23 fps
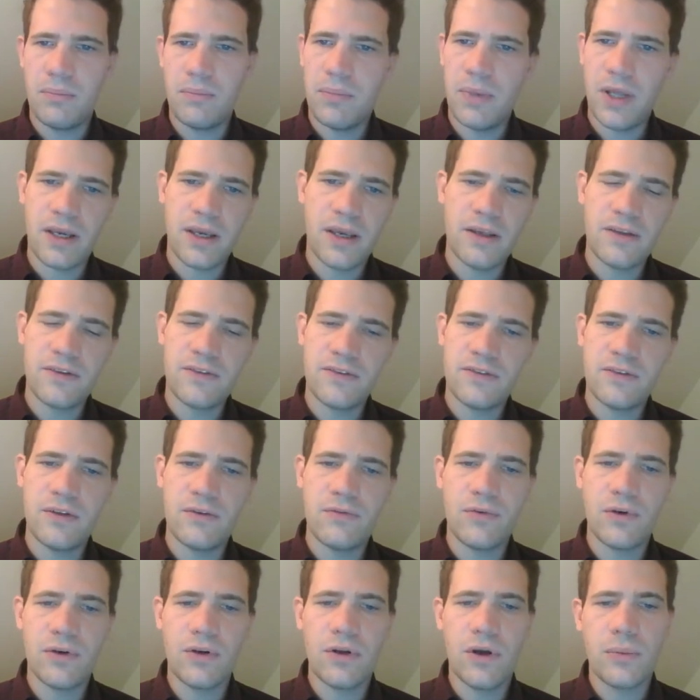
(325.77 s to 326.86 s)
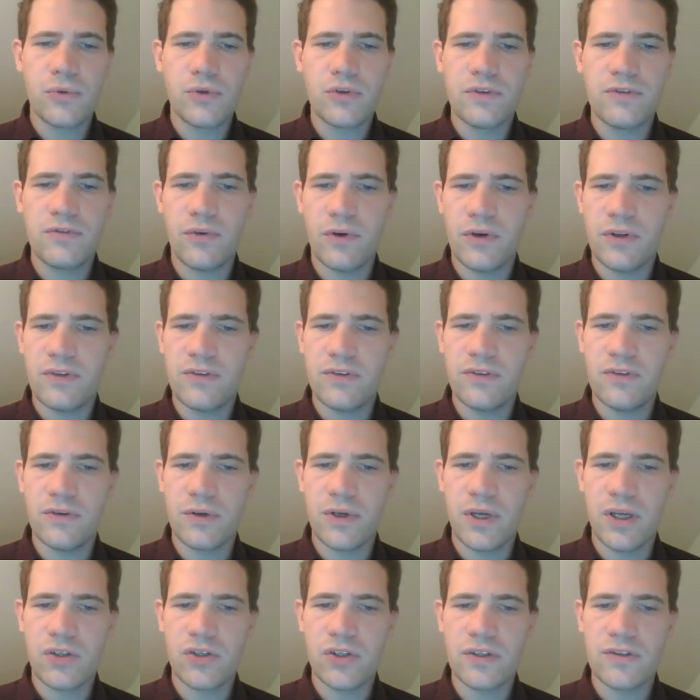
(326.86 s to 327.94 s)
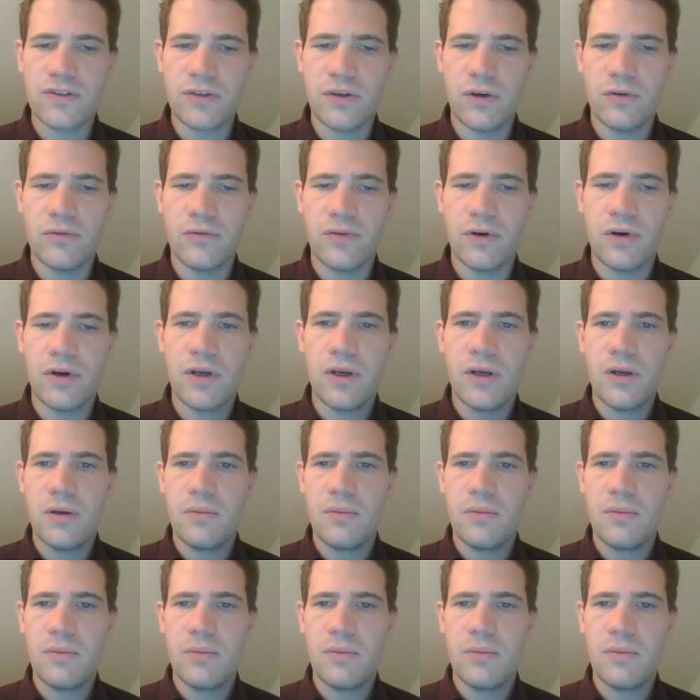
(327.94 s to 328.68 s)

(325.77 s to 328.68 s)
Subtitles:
black has different options. For instance, you can just go for